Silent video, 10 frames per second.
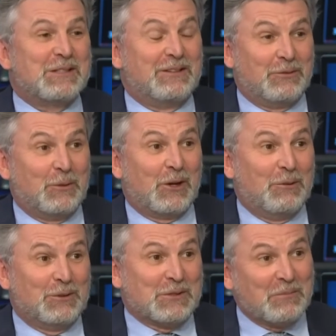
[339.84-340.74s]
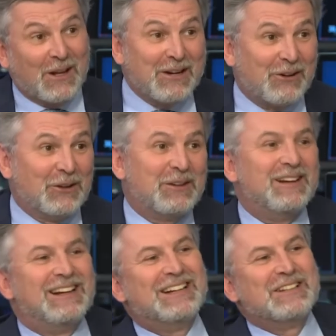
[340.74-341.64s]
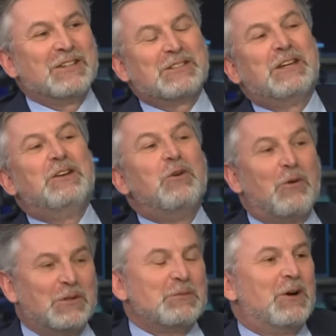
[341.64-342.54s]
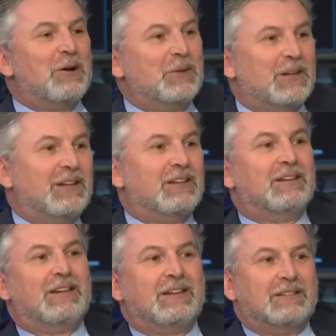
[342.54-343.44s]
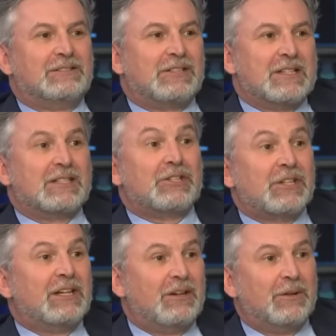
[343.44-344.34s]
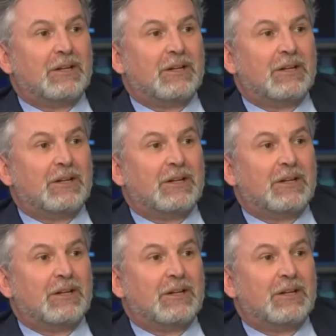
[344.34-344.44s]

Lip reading: of all global supply growth. So it's an enormous moment in transition here.